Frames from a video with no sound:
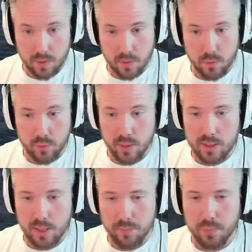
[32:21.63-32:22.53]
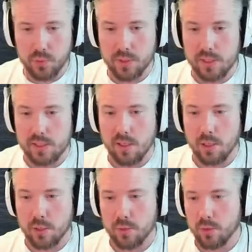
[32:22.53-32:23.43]
Oh, the entire boot is
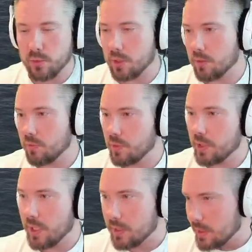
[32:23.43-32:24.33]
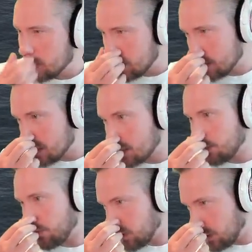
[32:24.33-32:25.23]
coated in 38. This is
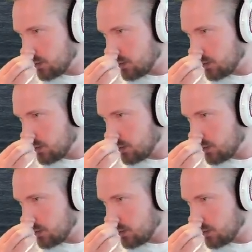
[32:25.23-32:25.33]
different though.